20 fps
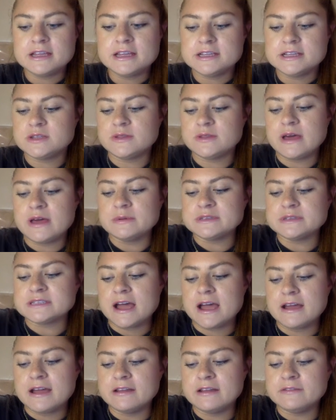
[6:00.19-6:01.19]
So that was
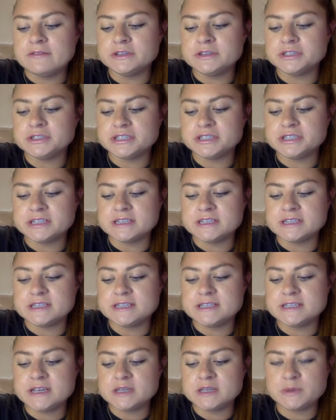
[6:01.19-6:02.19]
kind of interesting to
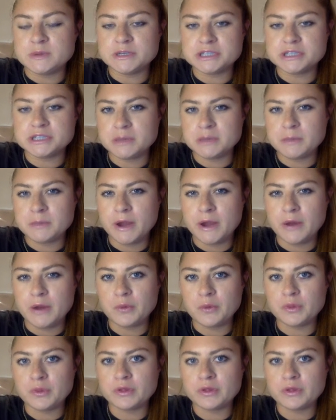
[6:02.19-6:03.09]
see, especially compared with